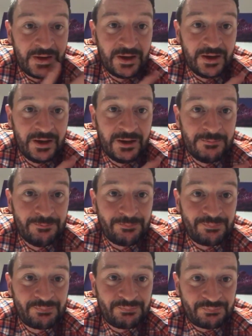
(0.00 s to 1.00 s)

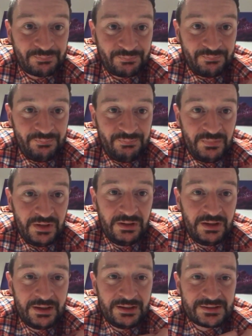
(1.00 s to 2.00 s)

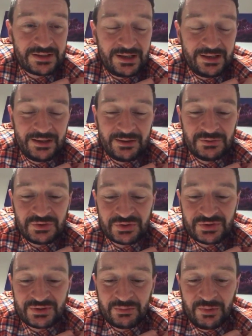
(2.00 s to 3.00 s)
Like I say, I
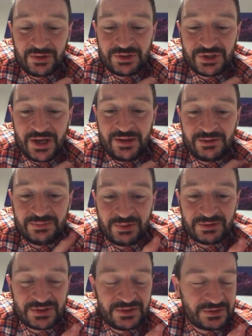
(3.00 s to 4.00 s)
just want to share those
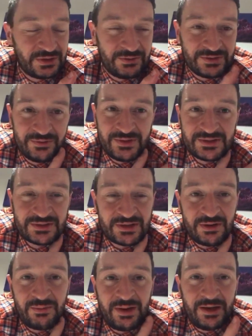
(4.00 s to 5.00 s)
positive stories. There is
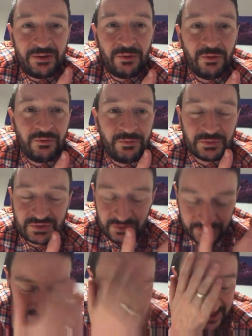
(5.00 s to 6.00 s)
so many awful
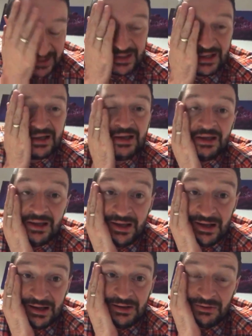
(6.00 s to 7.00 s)
stories out there,
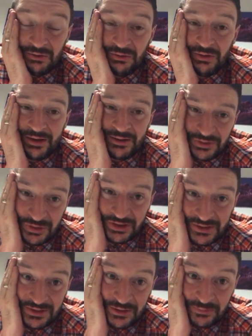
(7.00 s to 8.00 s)
and all I try
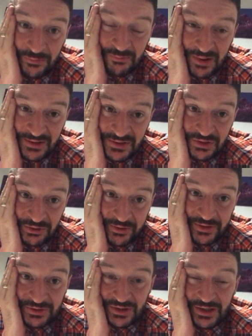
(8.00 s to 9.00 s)
to do with my story
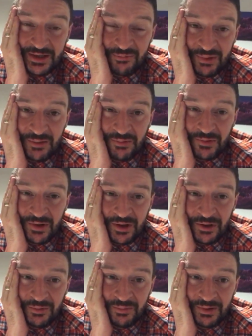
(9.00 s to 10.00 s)
is try to give people
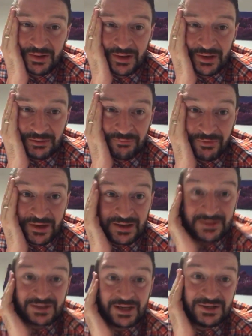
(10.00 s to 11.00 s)
hope and
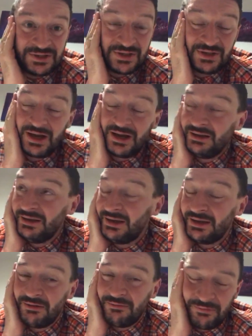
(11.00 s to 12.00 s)
realisation that you
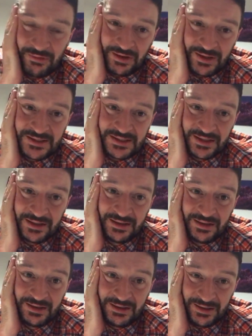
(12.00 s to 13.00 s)
can fight it.
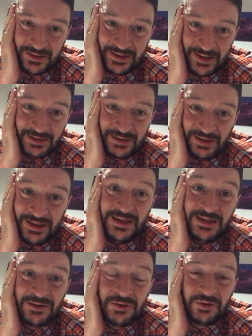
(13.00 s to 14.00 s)
You can
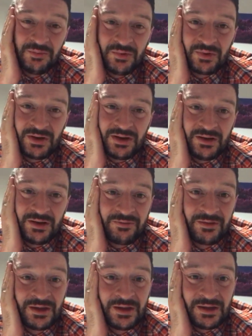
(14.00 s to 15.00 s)
lead a normal life.
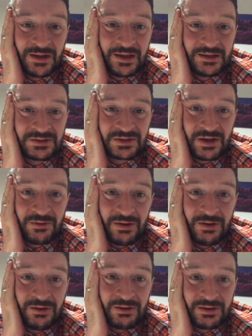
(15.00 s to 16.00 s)
It is so
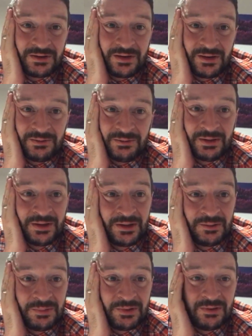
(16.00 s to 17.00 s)
hard, I know,
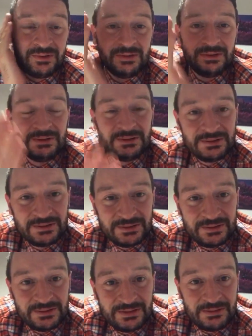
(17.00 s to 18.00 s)
but
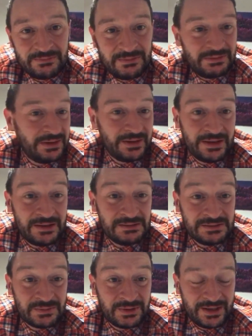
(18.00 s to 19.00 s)
it
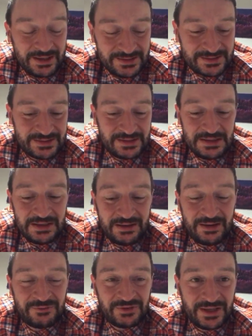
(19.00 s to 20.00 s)
is what it is. You
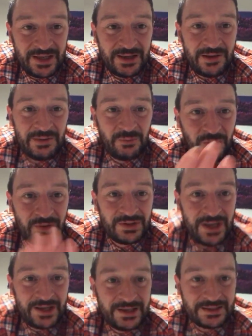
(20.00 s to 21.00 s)
have to keep going one
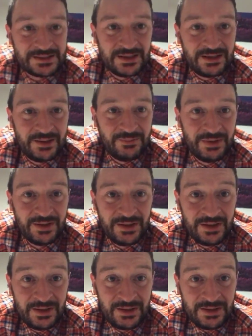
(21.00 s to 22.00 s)
day at a time.
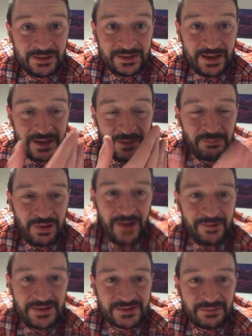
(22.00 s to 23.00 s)
Get them
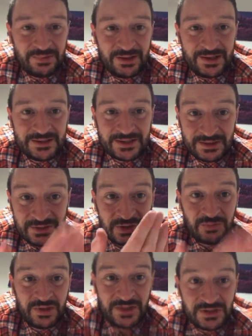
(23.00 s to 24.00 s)
barriers in place. Get
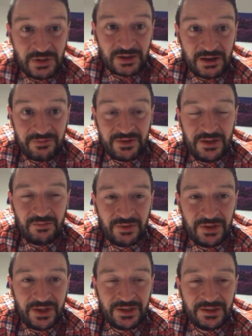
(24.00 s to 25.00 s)
somebody to look after your
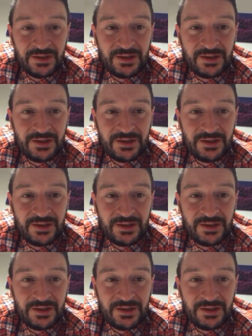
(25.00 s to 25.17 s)
money.